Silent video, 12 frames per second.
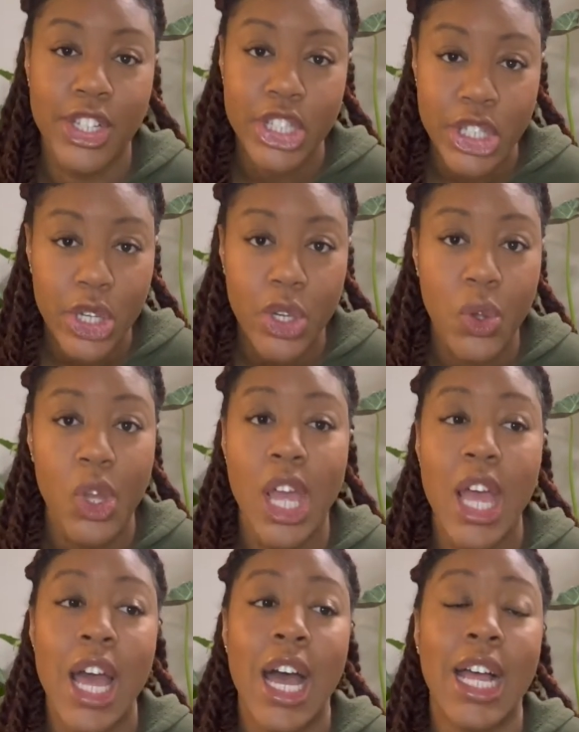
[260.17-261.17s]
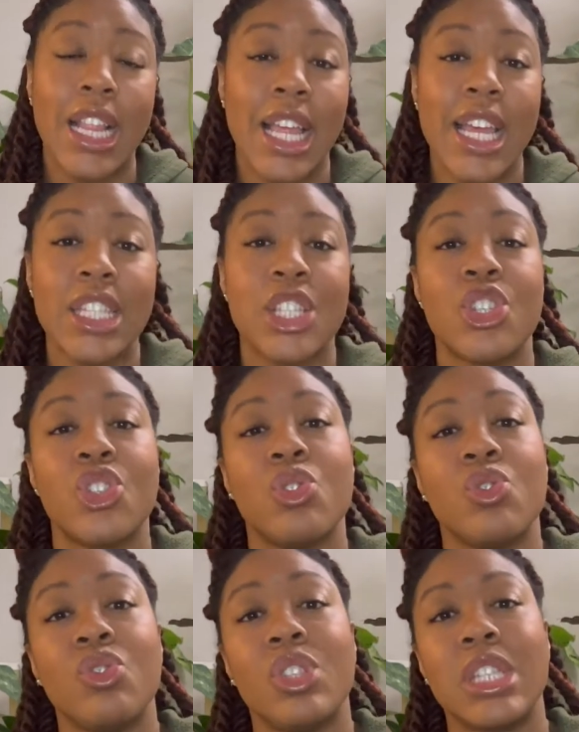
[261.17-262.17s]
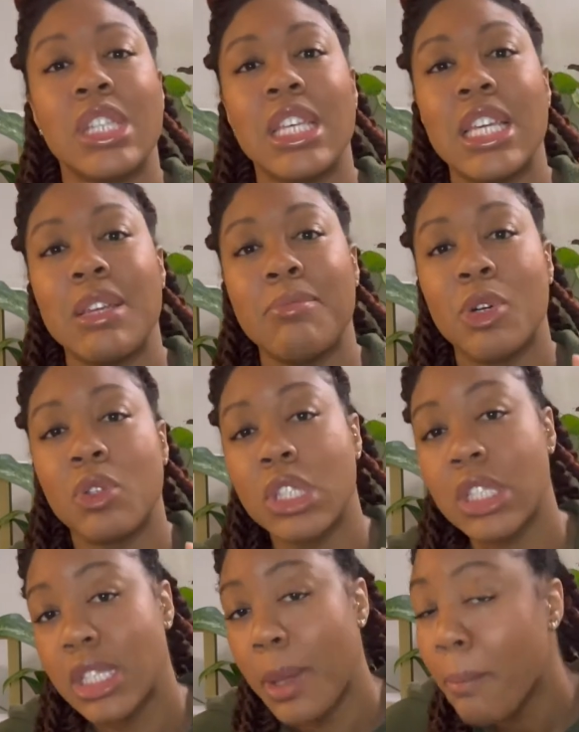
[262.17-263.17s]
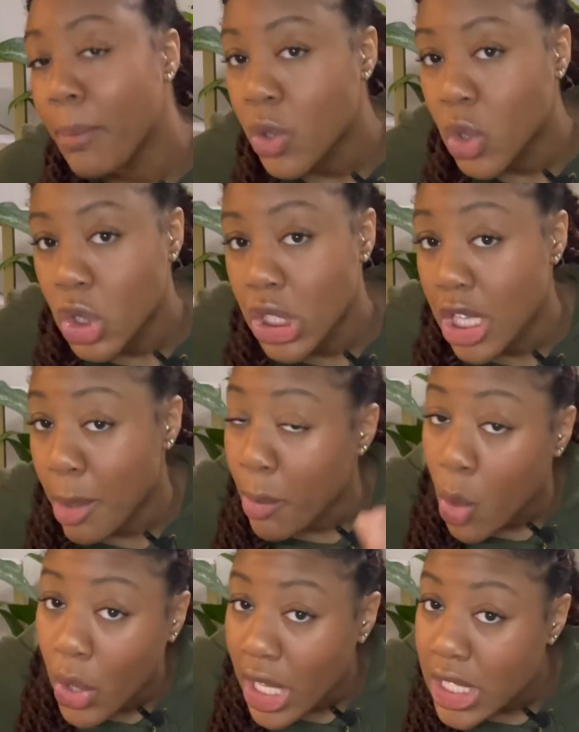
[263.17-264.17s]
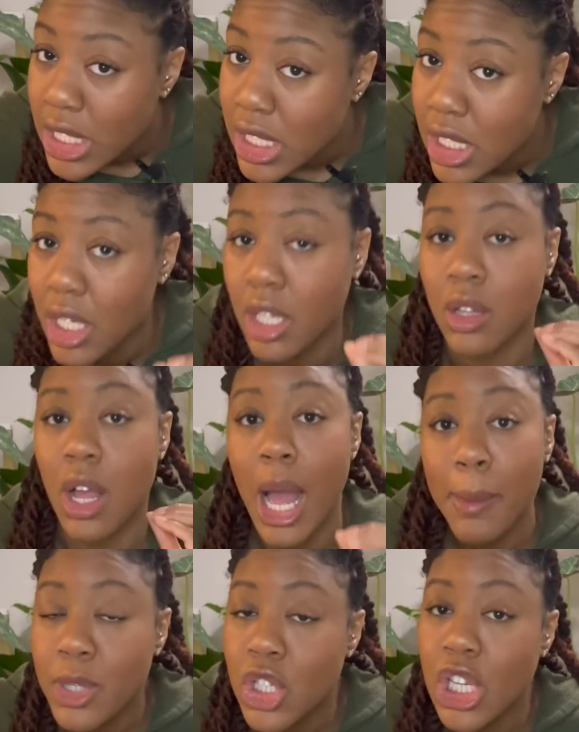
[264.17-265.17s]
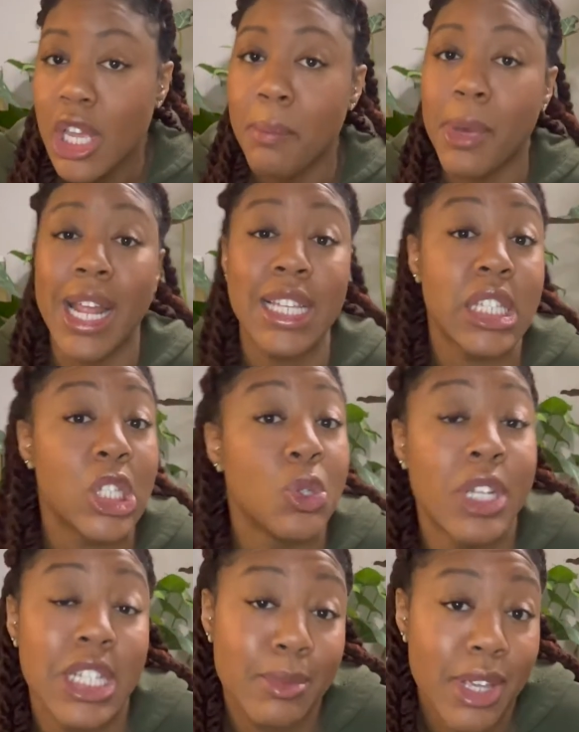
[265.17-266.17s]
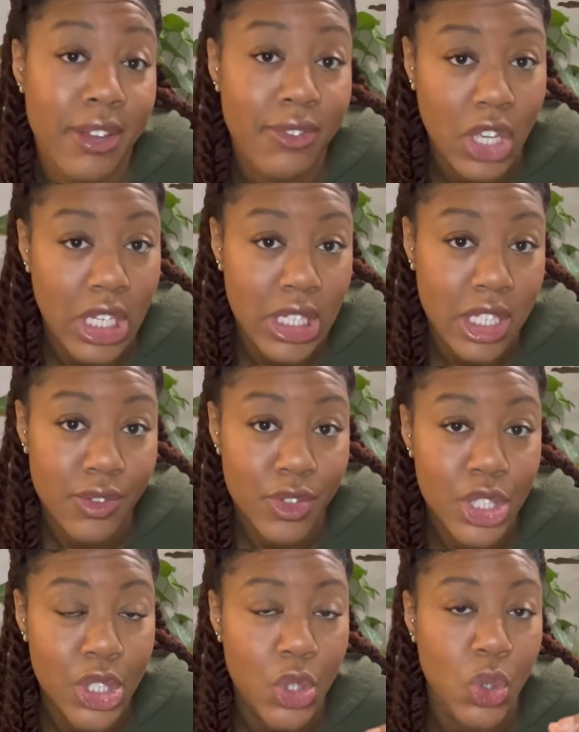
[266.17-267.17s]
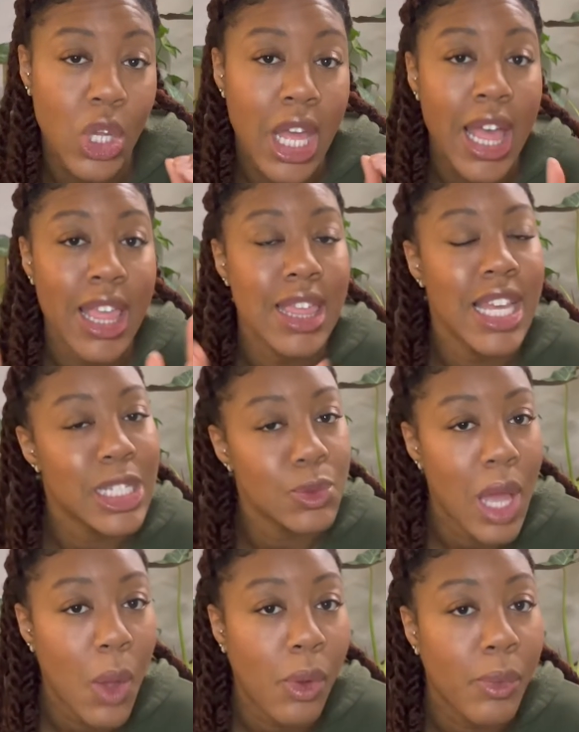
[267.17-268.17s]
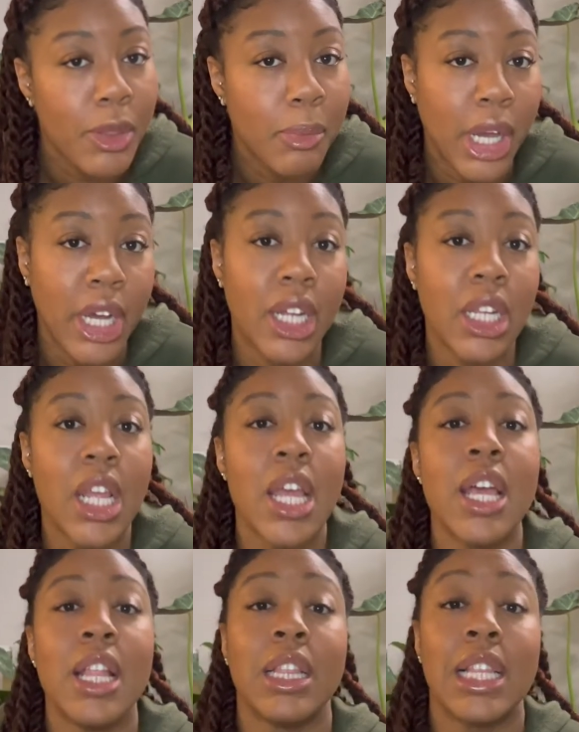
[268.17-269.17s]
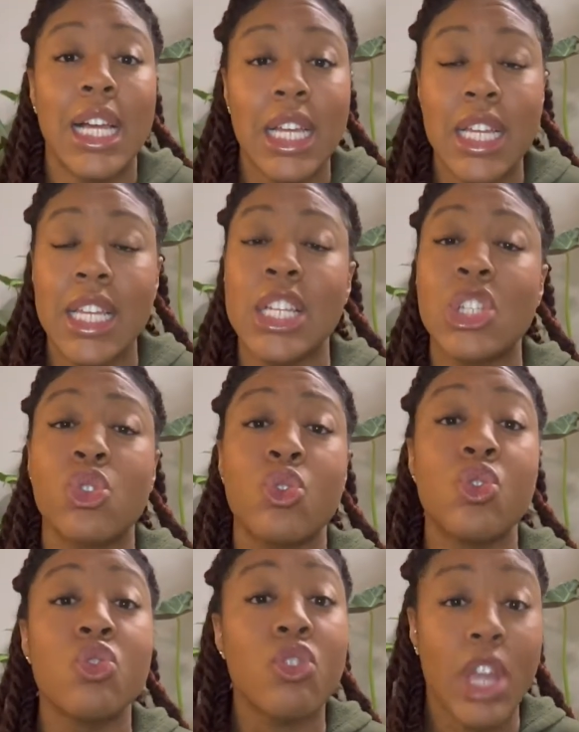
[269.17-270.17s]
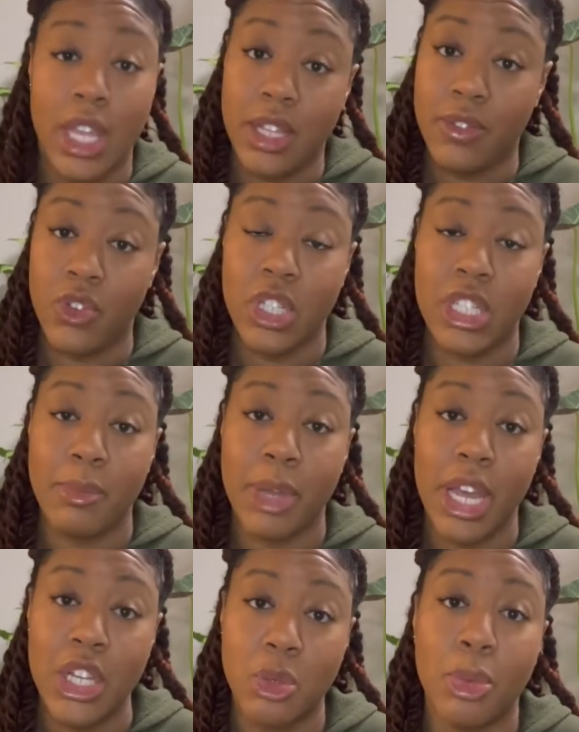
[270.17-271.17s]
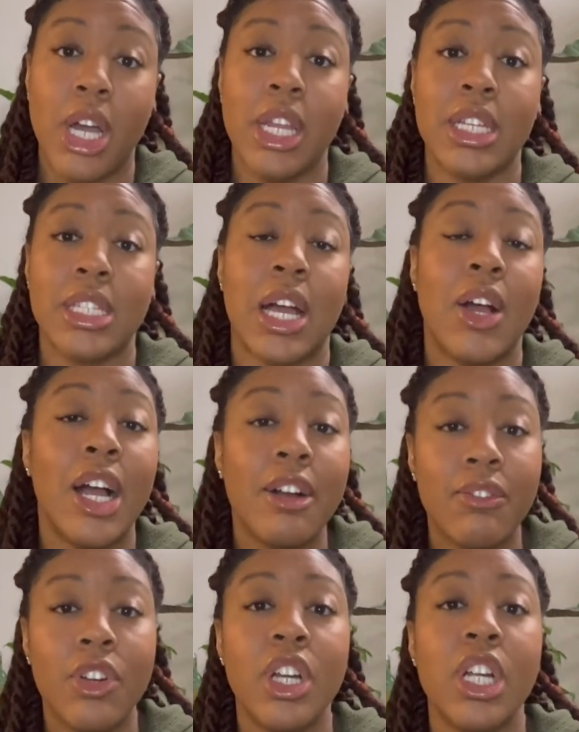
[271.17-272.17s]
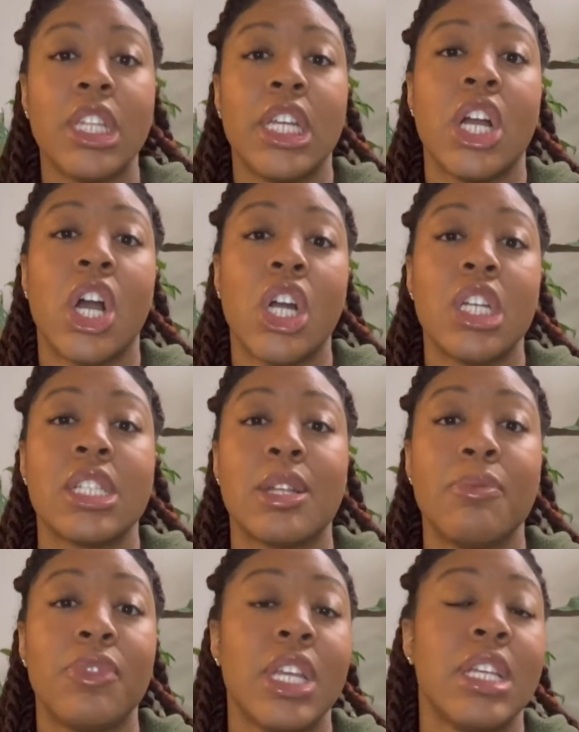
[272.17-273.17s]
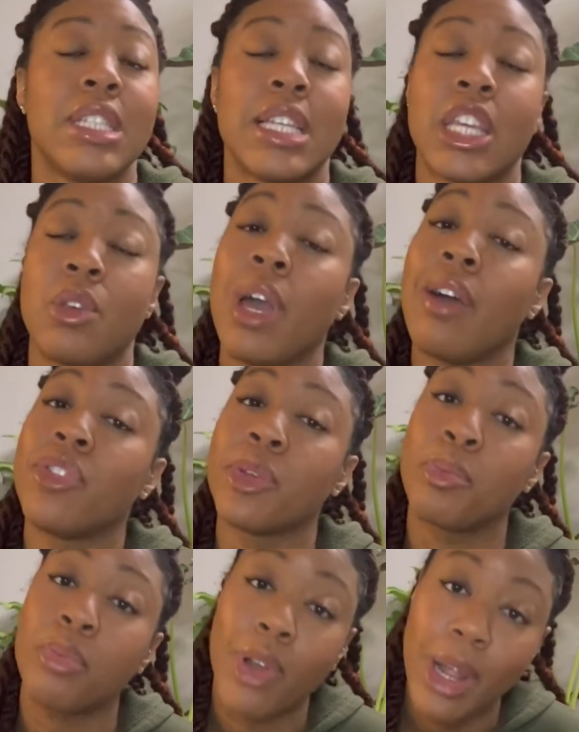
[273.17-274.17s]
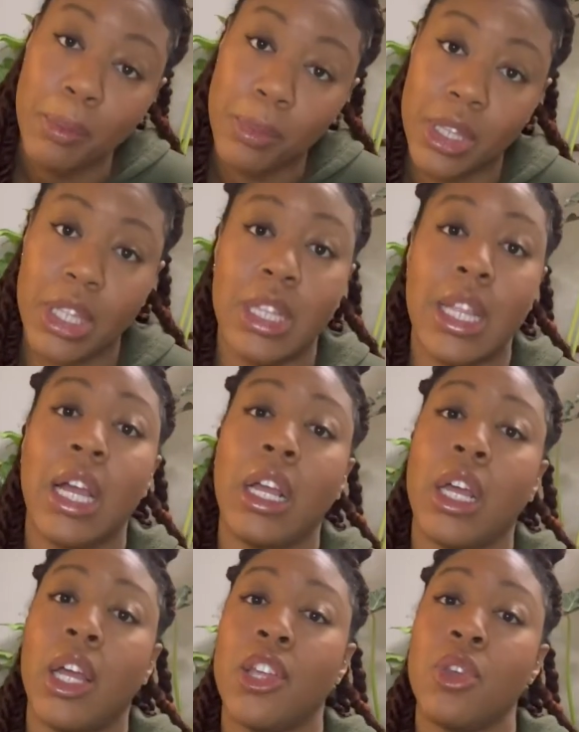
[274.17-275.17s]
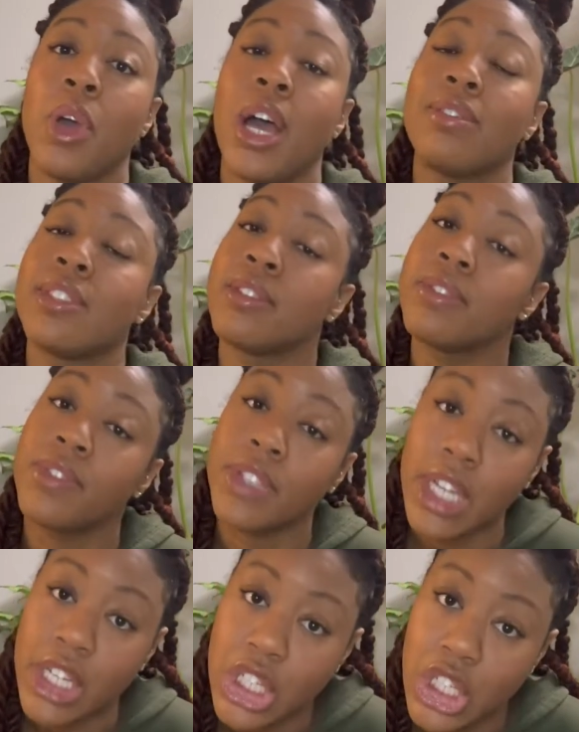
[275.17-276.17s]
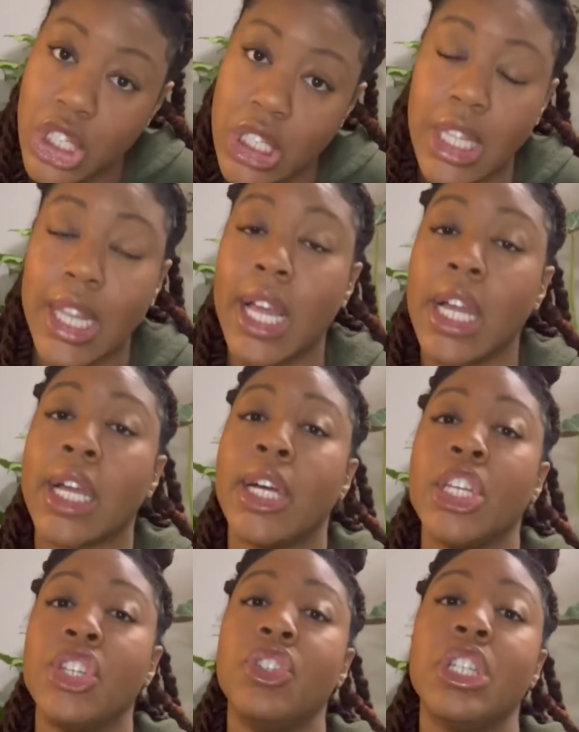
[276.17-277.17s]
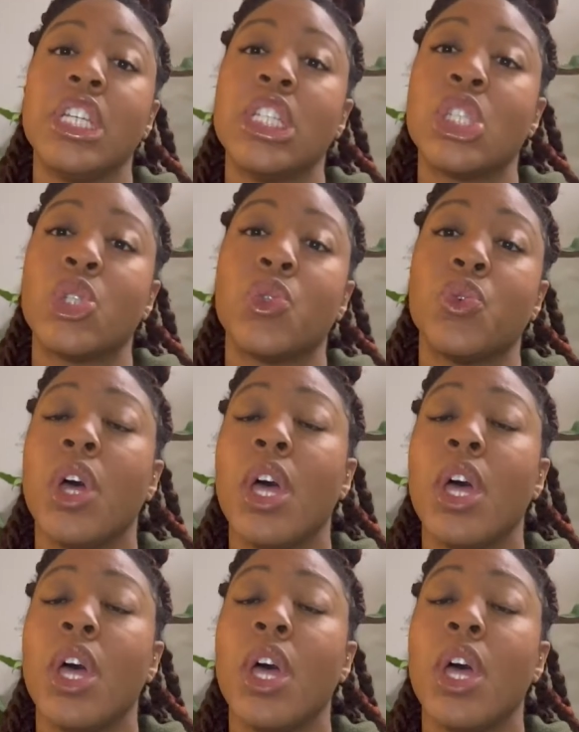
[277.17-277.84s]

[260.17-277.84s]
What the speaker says: So I like to choose the most simple to the point option, but I still want it to be effective. So that's why I went with Pond. Leca is great for semi-hydroponics. However, there are some things like you have to prep the Leca, you have to flush the Leca, you need to